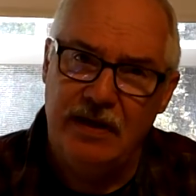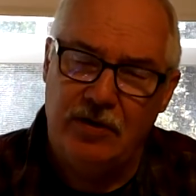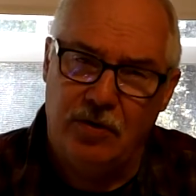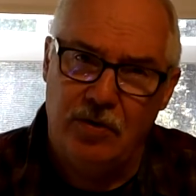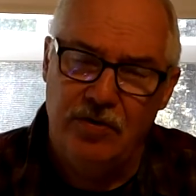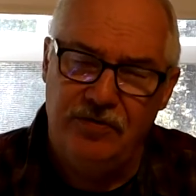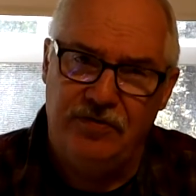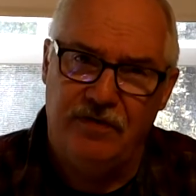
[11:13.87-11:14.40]

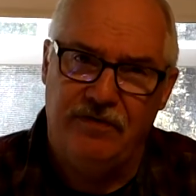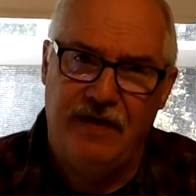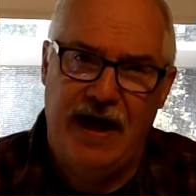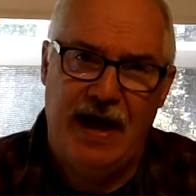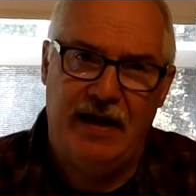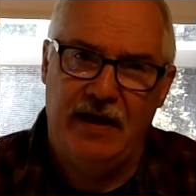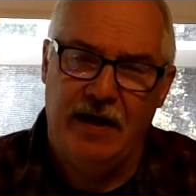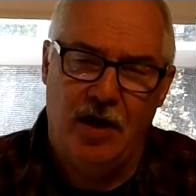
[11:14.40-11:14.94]

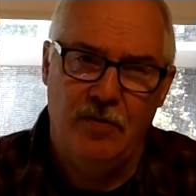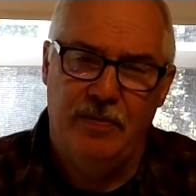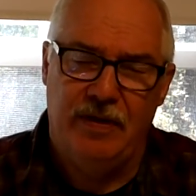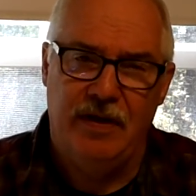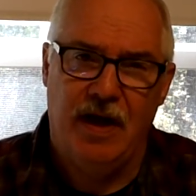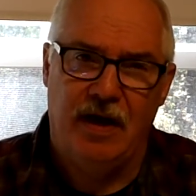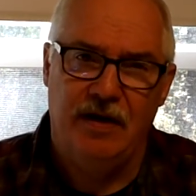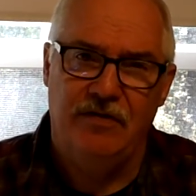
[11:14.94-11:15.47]
crucified and
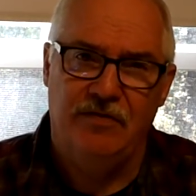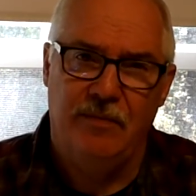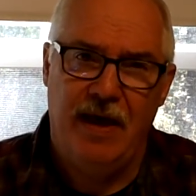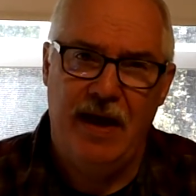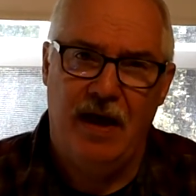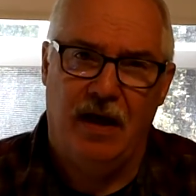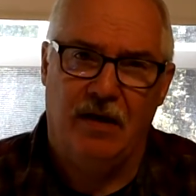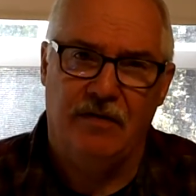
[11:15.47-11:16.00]
opened not his
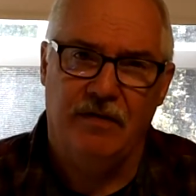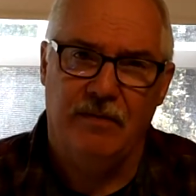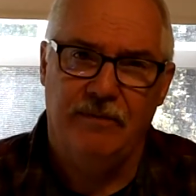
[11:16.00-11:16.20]
mouth.